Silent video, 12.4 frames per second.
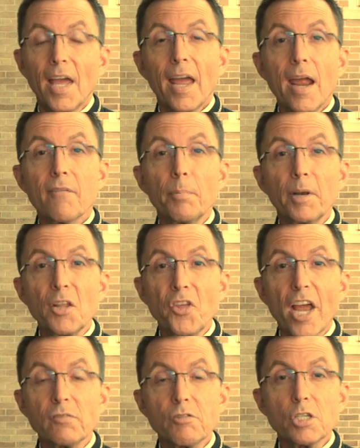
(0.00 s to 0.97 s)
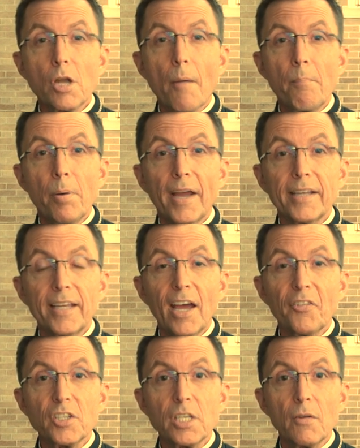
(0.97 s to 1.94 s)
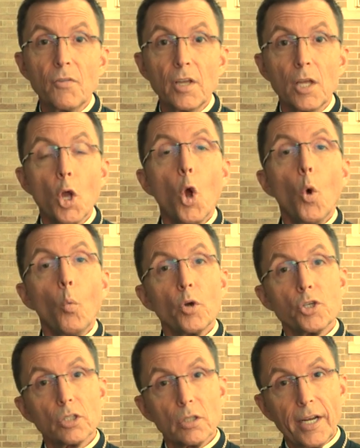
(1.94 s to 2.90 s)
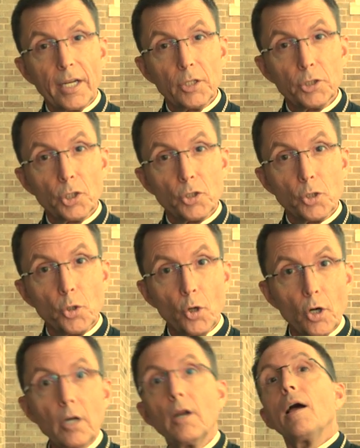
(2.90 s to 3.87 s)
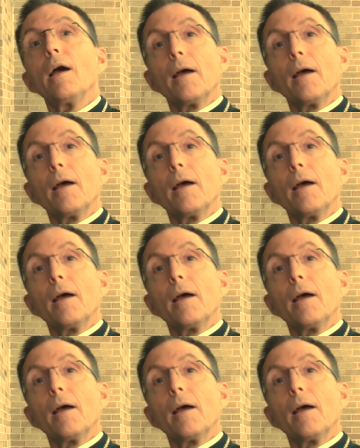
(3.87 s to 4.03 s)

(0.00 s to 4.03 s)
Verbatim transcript: Hey everybody, thanks for stopping by Catholic T V. Would you like a little tour?